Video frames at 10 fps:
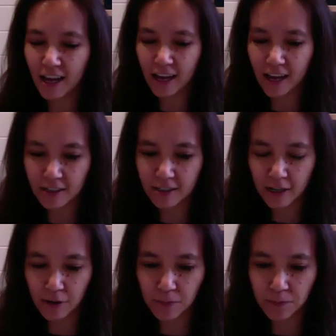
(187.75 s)

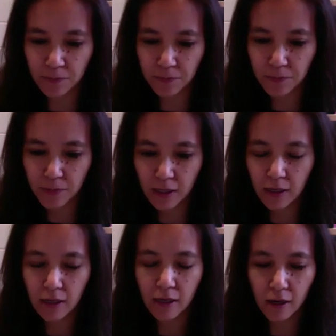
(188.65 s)
And
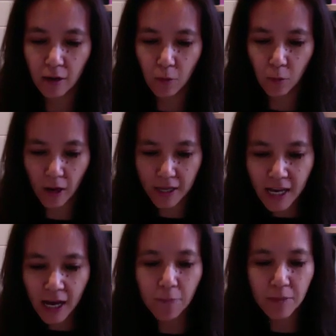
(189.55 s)
what
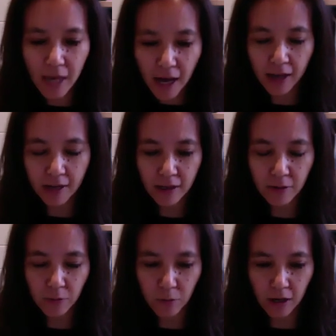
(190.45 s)
kept me at it
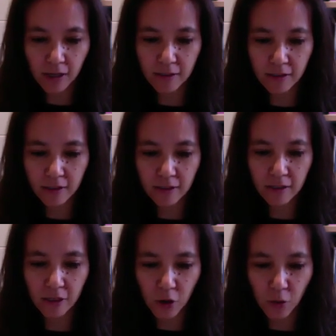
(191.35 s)
was
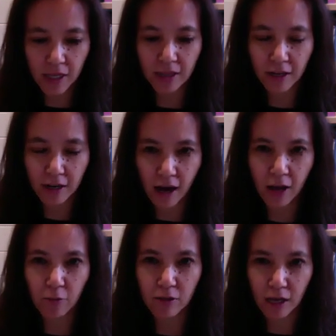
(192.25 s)
knowing that
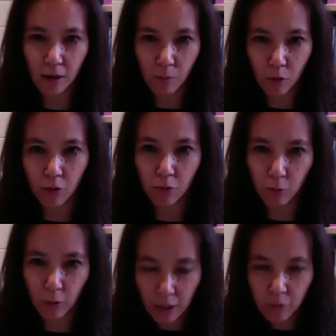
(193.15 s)
I was a more
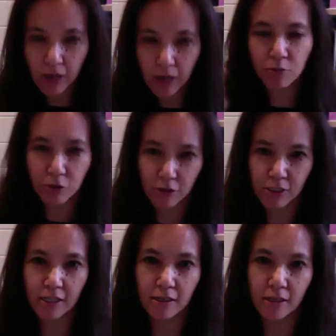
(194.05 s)
well-rounded
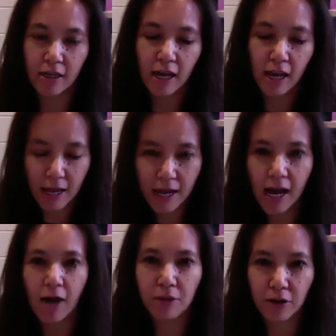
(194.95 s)
person and
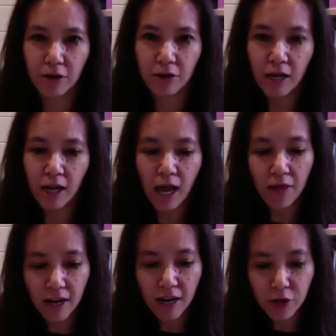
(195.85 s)
happier,
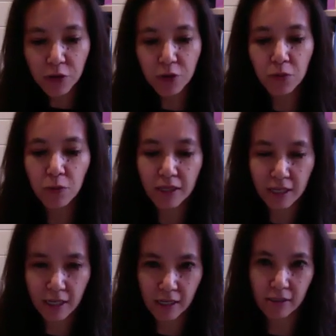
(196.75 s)
and that I knew when the
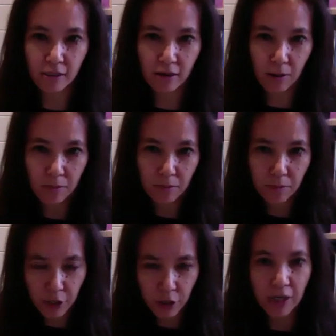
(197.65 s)
kids got
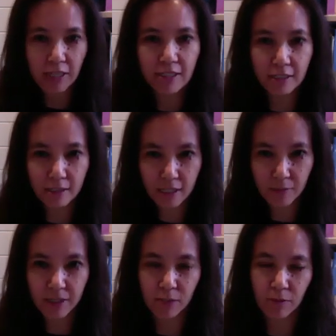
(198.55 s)
bigger and didn't need
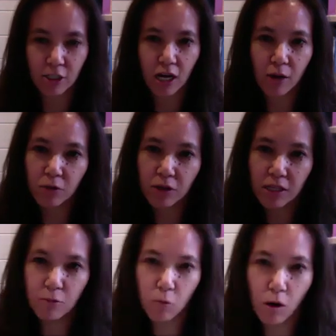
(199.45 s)
me as much, I
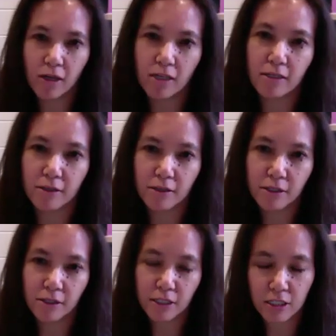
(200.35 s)
really wanted
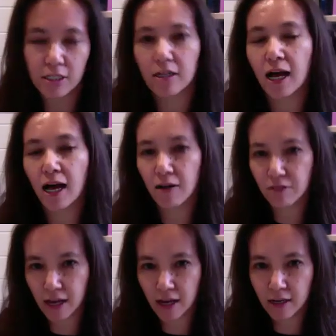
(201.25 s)
to still have
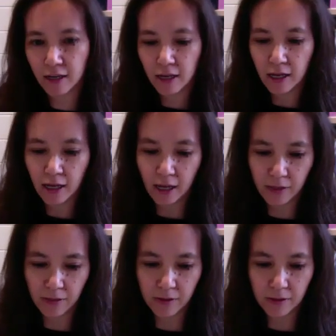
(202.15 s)
that.
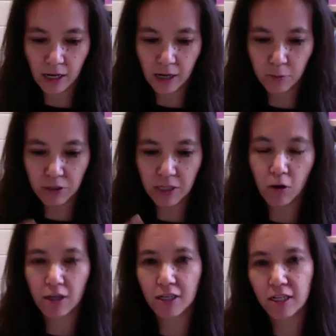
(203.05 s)
And I really
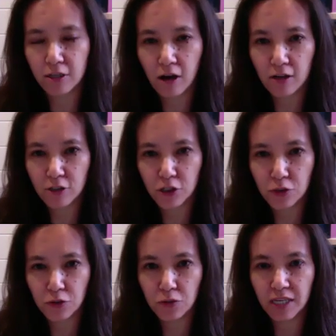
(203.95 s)
wanted it not
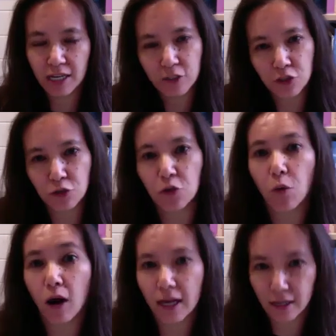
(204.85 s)
to get too
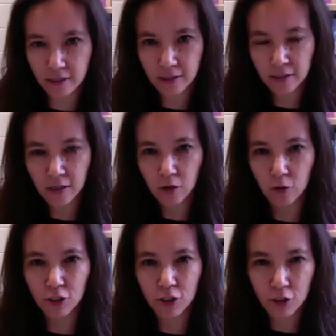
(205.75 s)
quiet
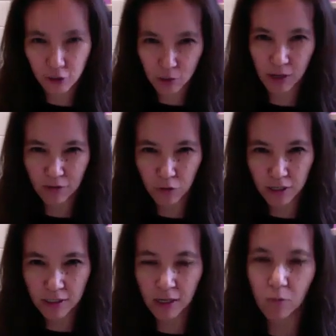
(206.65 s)
or to lose my
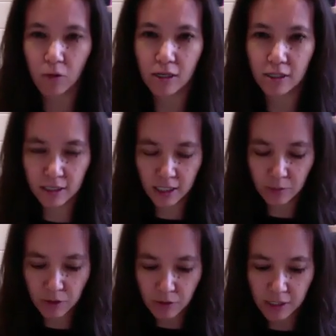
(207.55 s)
voice. I wanted to keep
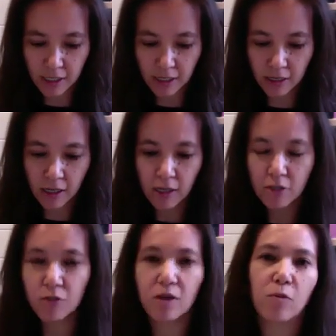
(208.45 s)
using it
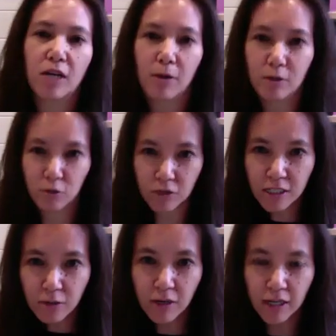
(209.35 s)
so that when I was
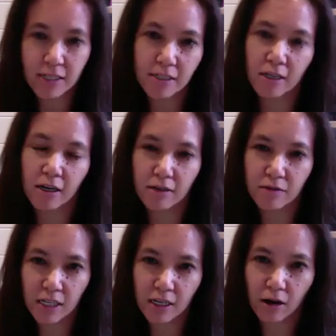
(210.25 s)
really ready to kind of
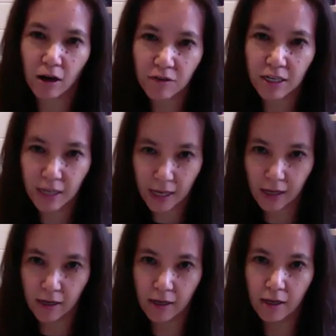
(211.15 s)
take off
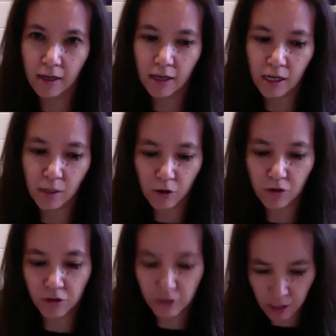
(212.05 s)
again in a more
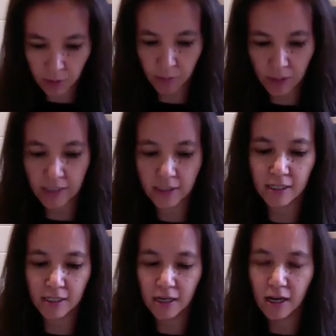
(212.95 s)
full-time
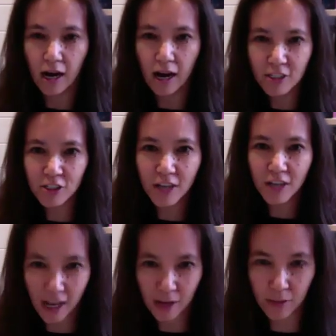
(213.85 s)
capacity, I still
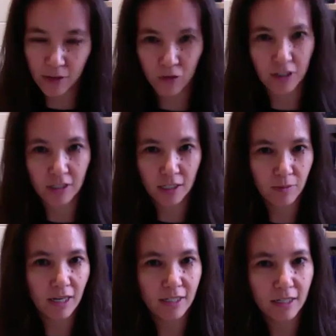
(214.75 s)
had my voice and
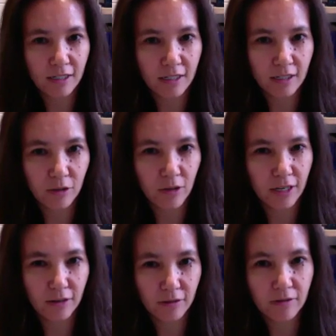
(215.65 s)
my identity as a
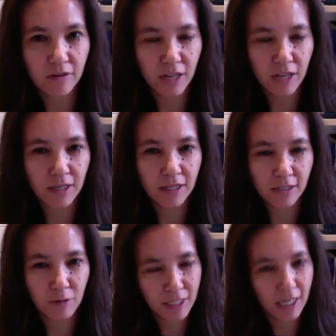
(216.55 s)
writer, if that makes
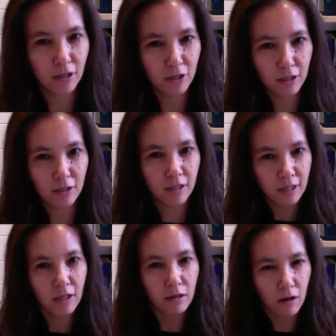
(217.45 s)
sense. Was that a good
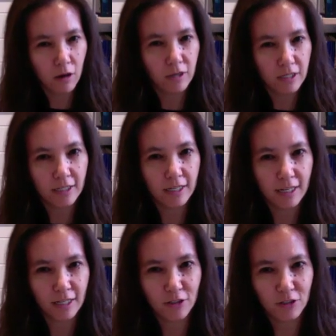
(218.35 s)
long-winded
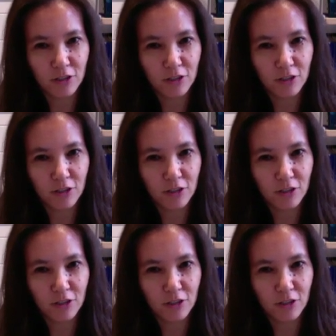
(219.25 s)
answer?